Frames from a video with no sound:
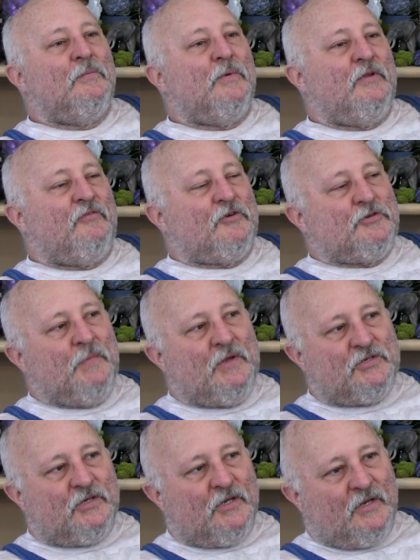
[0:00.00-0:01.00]
when I first
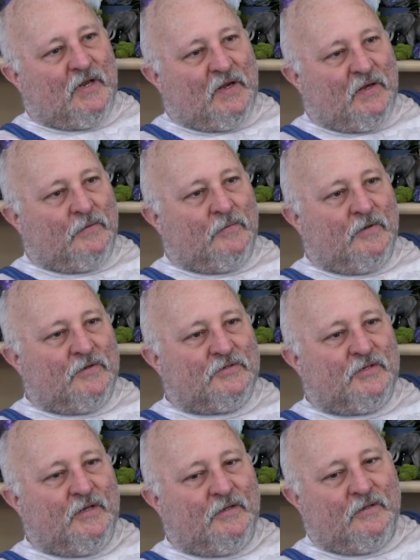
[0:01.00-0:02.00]
mentioned it, I didn't
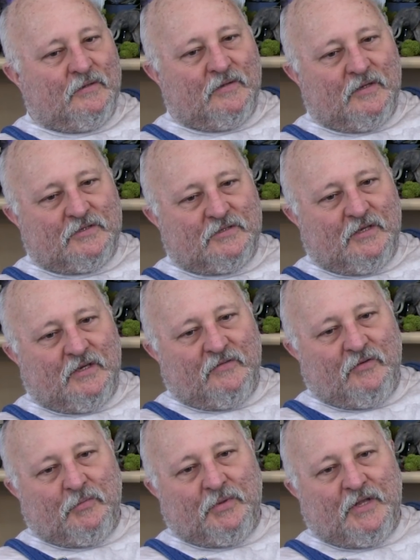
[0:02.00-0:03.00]
understand the, the extent
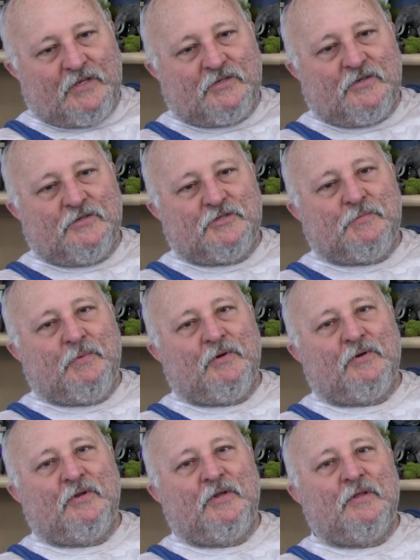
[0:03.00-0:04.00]
of it, but that's because
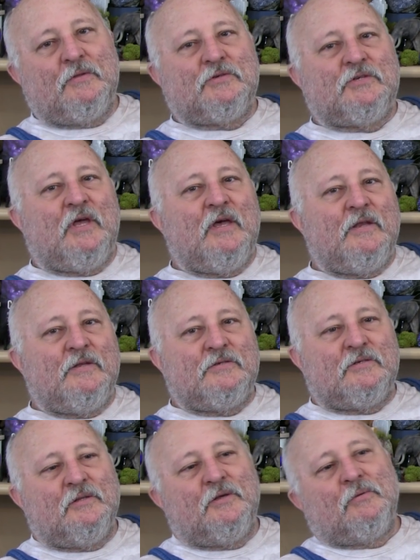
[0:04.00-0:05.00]
Spirit on the other side
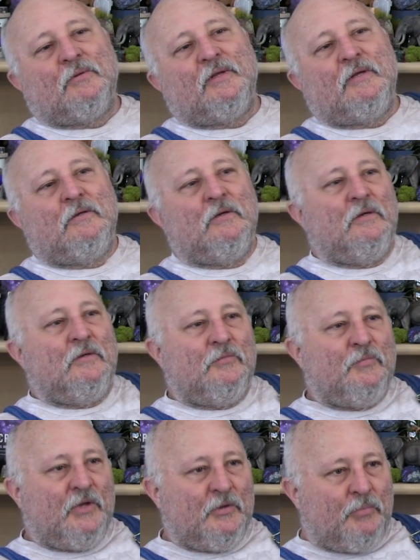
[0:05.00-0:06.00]
is literally
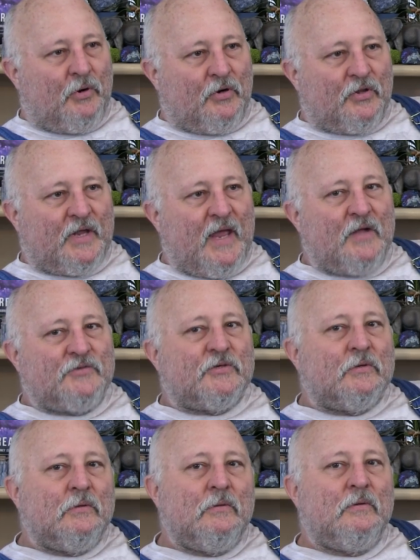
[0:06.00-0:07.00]
being part of the
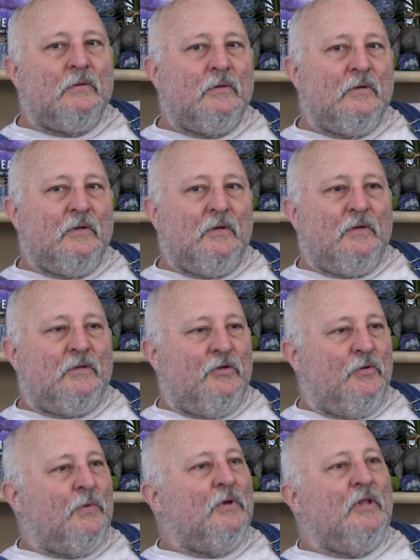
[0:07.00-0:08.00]
council.
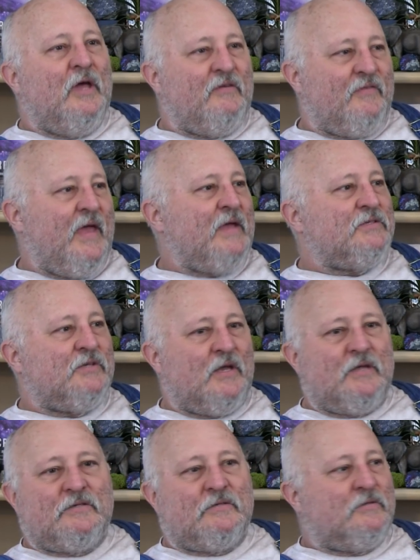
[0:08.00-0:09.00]
You will have
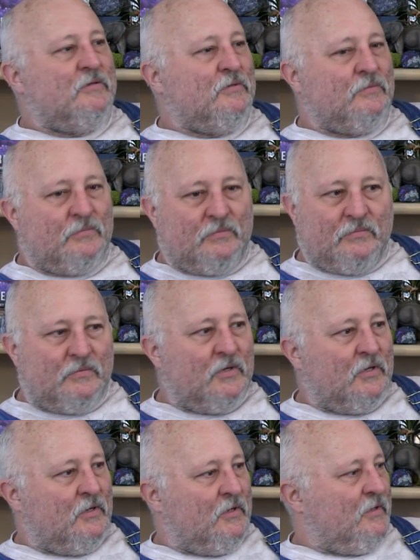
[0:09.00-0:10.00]
access to
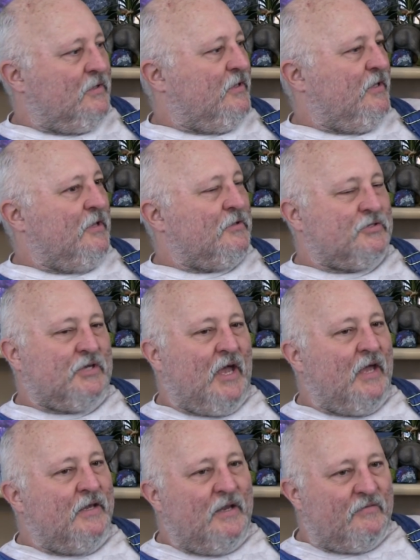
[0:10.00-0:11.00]
the other
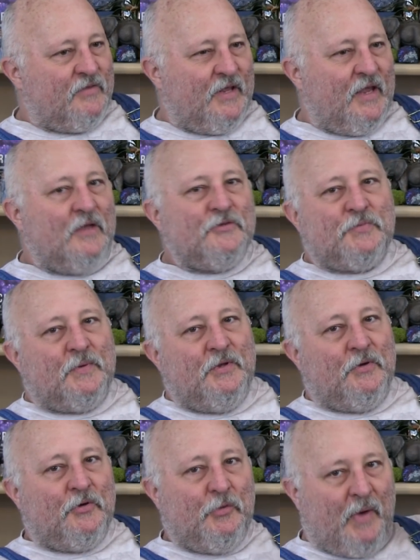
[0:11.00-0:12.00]
side and everything else when
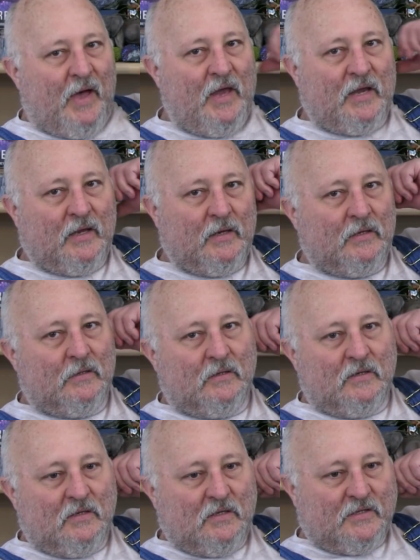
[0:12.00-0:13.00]
you're in the body.
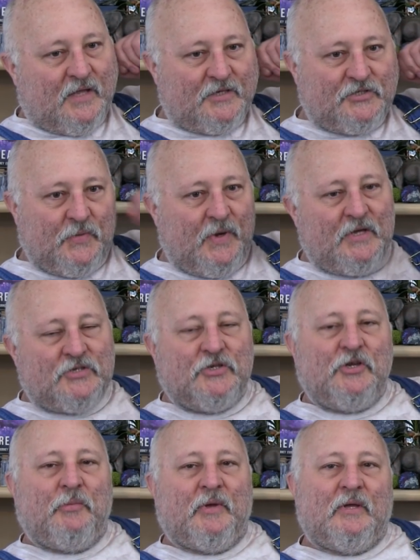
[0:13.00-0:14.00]
That's the way it
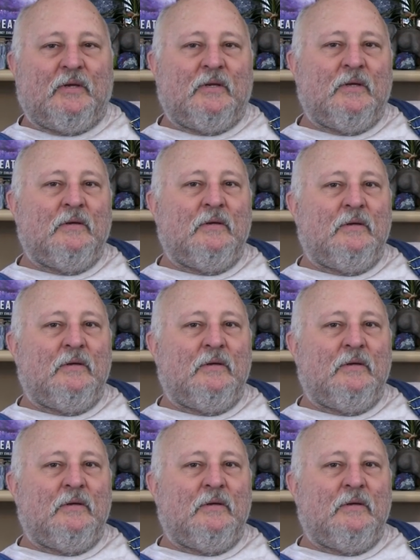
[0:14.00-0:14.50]
should have been.